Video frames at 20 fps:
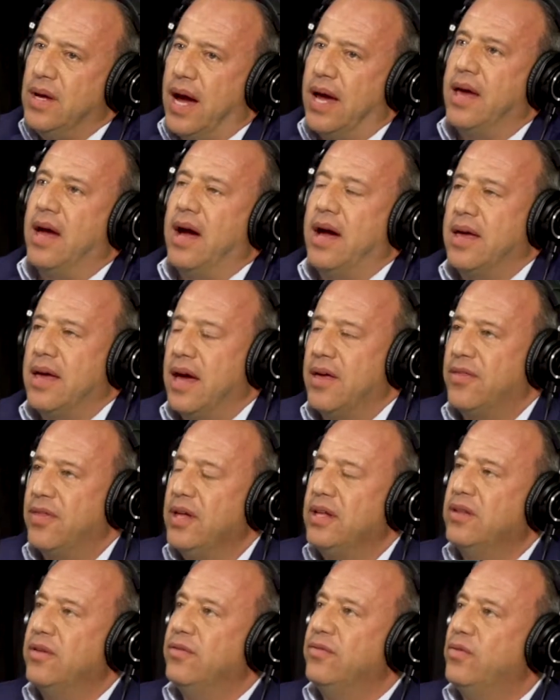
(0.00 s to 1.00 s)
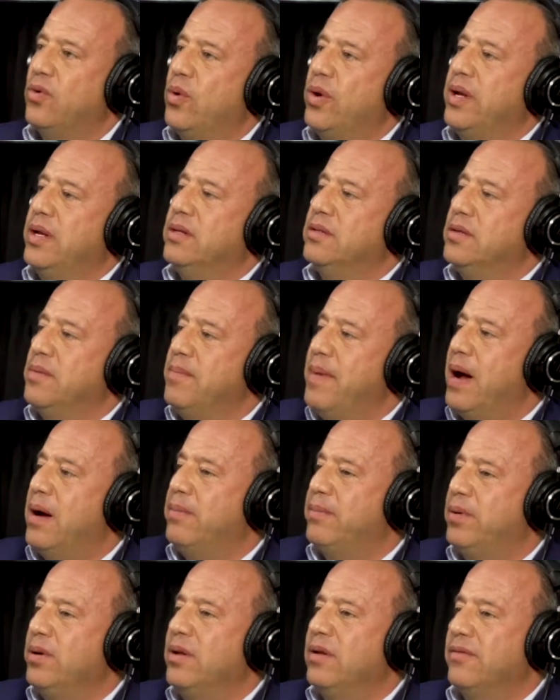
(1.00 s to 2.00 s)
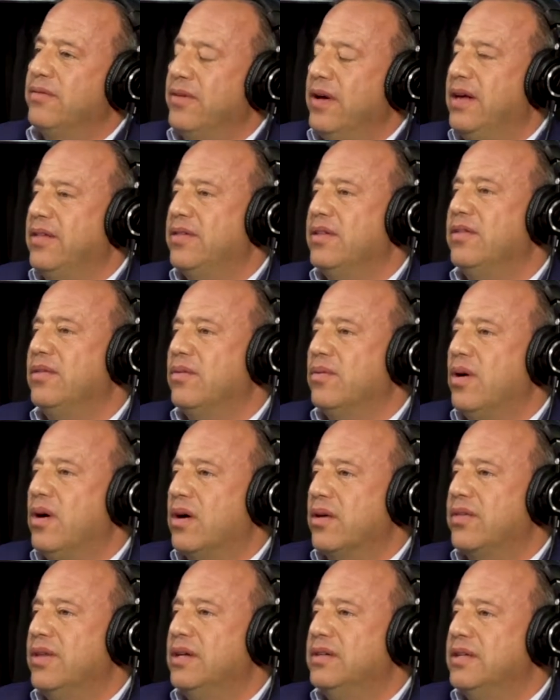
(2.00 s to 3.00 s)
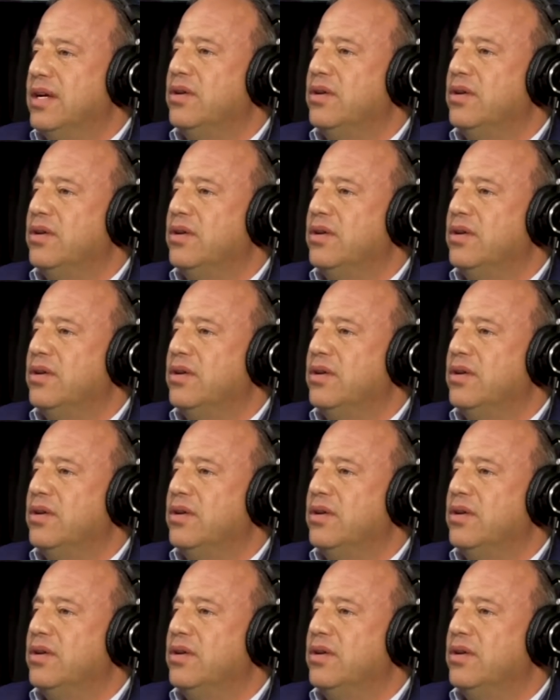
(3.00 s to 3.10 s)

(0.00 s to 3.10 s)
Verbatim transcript: I, I think the void is about putting faith in the wrong things.